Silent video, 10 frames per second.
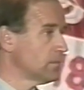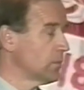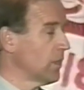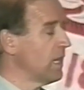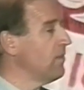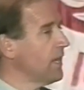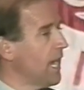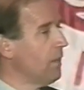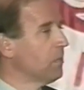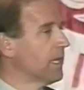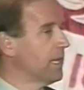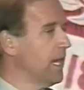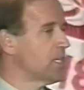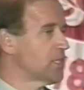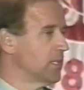or even the
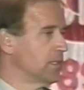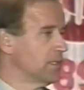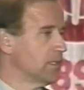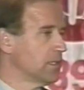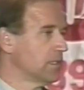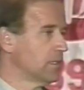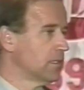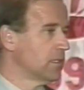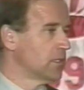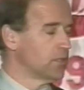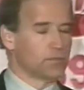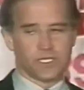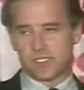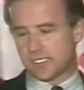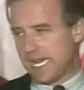obligation to
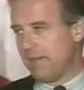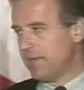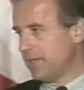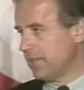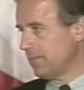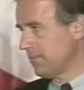examine